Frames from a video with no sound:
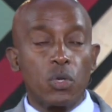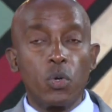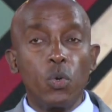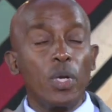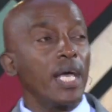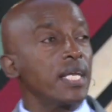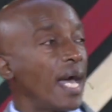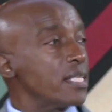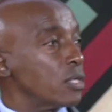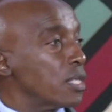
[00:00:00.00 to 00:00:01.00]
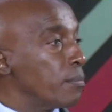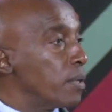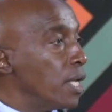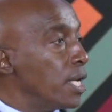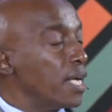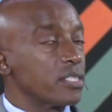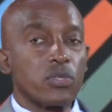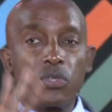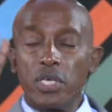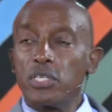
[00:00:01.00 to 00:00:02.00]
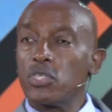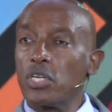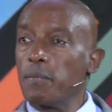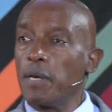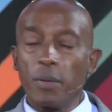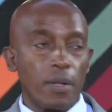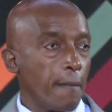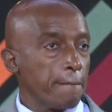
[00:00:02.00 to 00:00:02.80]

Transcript: Who laid hands on them? It's these three people